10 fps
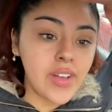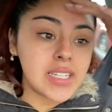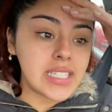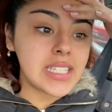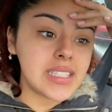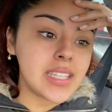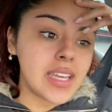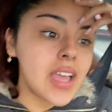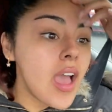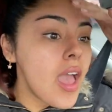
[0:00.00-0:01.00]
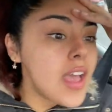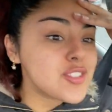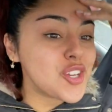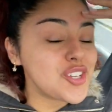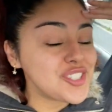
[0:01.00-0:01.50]
underneath it.
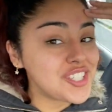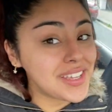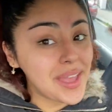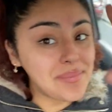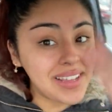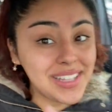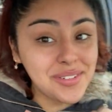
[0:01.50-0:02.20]
So she kept my little